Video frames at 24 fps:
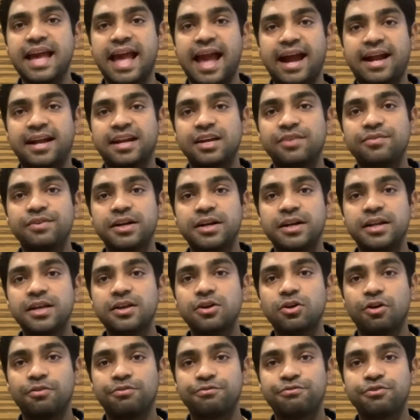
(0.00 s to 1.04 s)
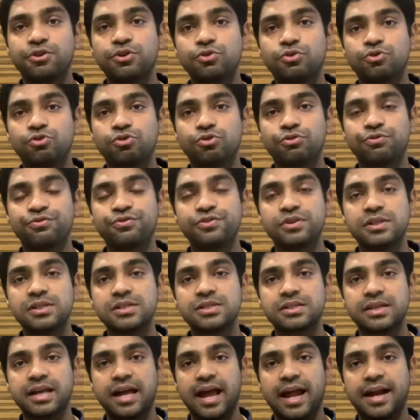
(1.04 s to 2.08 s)
activity of
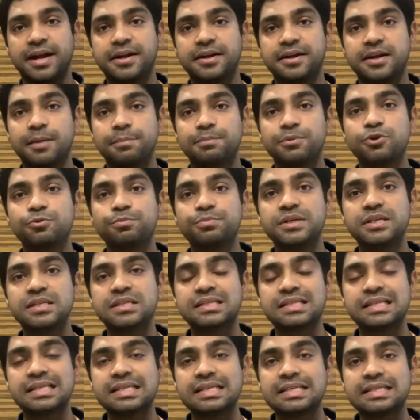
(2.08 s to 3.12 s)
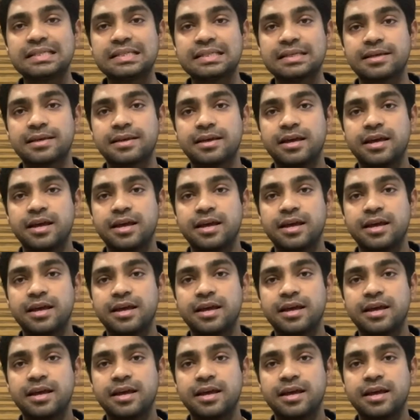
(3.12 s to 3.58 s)
neutrophils and WBCs.